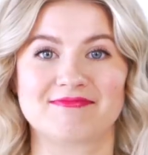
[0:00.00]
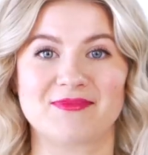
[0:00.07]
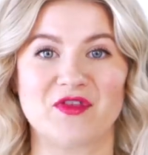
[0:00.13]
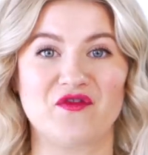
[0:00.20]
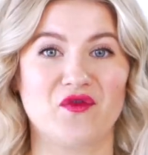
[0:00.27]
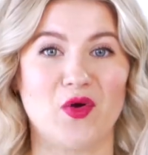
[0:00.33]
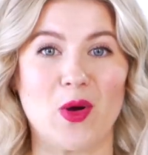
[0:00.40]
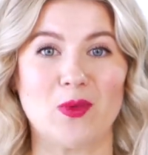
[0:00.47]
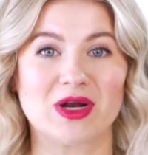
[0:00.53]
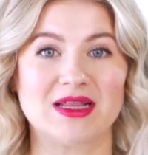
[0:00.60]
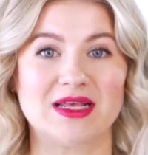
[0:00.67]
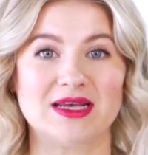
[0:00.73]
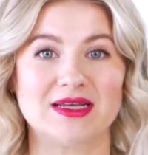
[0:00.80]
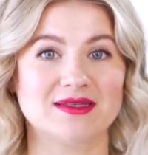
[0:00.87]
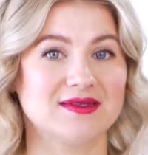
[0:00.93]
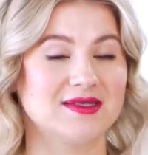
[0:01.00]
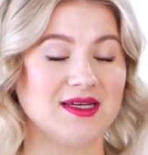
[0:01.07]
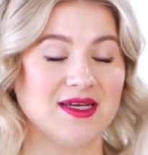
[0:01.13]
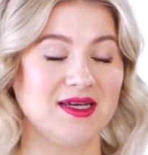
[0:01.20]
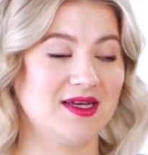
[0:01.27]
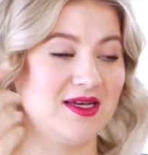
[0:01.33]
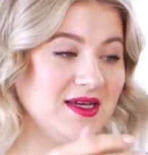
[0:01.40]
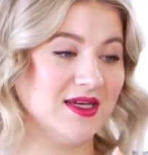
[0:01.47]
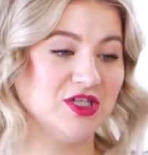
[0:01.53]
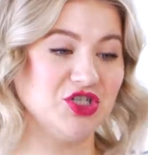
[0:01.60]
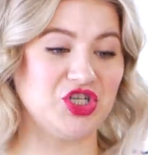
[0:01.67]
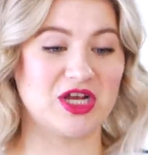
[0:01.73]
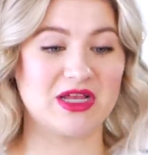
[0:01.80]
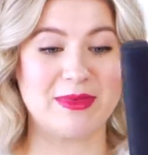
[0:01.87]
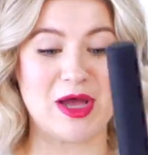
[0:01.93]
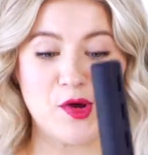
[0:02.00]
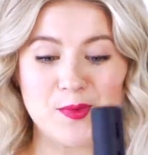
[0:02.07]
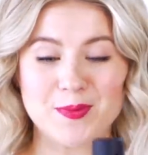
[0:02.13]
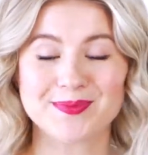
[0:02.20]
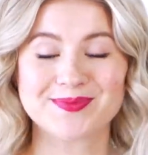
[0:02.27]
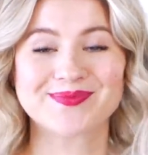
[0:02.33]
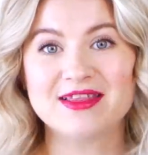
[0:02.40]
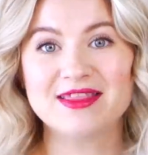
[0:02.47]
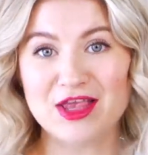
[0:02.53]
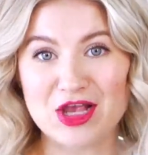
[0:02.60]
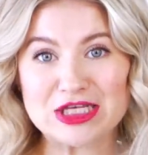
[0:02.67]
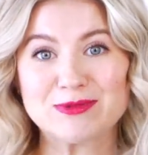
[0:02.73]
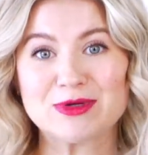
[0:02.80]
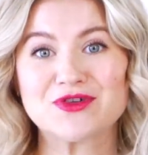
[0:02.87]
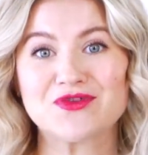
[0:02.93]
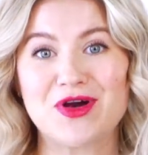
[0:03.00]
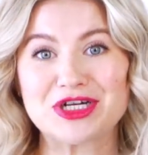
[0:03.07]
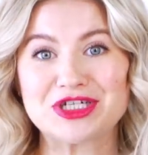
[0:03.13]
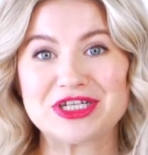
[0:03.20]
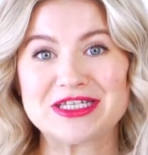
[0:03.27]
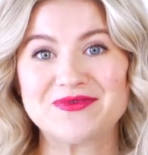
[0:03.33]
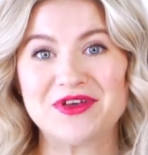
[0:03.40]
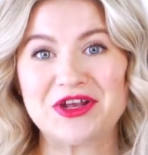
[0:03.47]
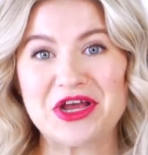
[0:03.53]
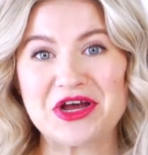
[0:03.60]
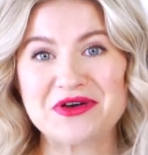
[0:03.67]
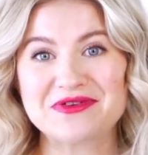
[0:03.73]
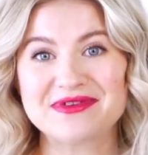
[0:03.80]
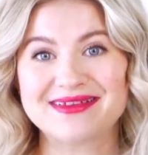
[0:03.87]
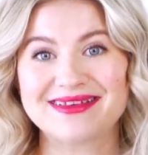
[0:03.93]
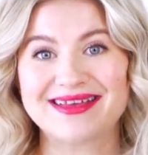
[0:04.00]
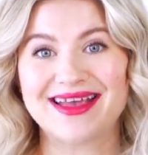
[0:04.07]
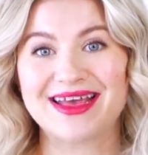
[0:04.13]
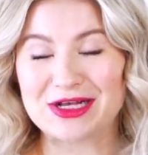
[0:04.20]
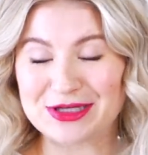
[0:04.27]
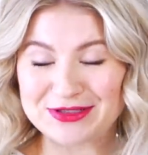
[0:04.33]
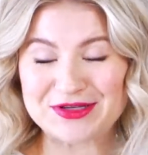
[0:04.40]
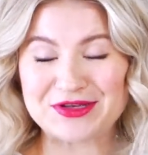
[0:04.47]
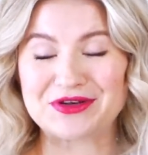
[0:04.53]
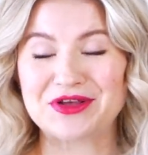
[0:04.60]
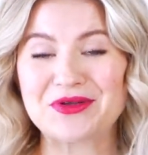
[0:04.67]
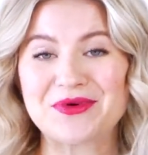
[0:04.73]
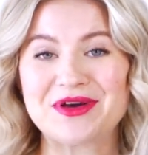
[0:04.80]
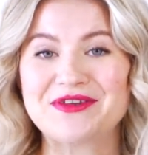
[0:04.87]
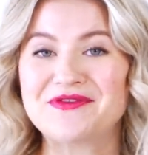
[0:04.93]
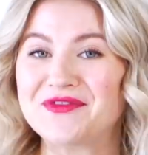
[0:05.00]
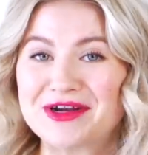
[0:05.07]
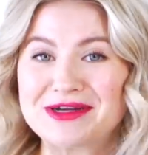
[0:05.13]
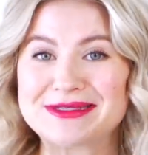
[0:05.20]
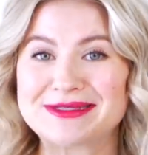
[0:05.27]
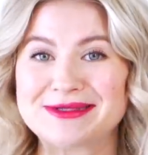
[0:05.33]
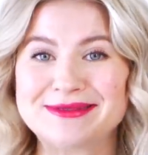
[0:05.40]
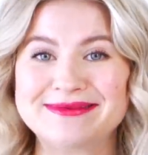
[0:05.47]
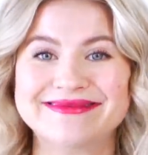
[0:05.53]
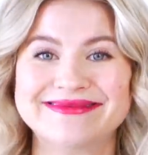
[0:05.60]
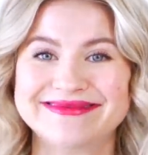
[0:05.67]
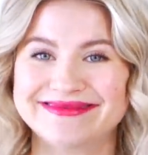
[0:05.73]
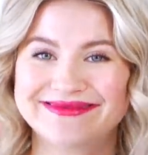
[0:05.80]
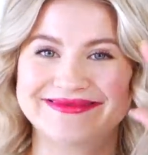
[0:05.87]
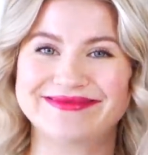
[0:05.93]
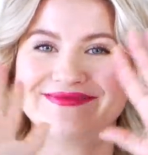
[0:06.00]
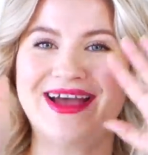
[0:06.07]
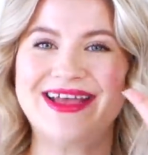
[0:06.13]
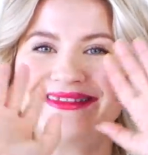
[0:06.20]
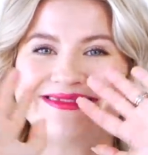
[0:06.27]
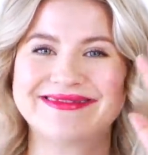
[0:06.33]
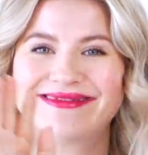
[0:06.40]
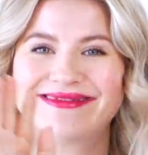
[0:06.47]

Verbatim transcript: If you want one of these, check them out. Thank you so much for watching this video and I'll see you another one very soon. Bye.